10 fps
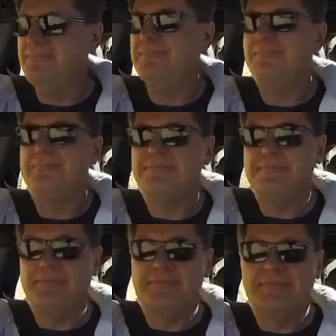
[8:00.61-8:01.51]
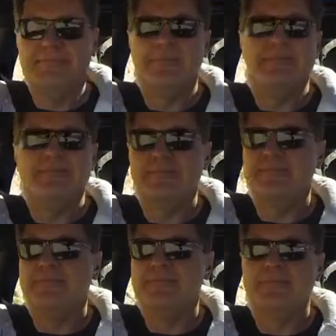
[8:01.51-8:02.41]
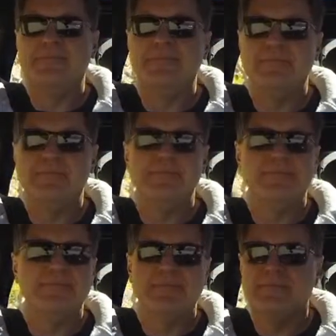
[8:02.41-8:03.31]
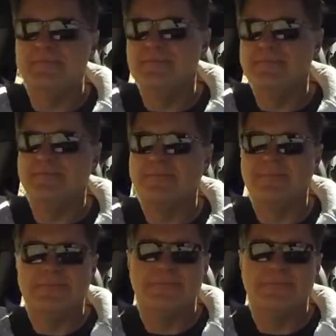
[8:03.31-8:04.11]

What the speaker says: No words are spoken by the person on screen.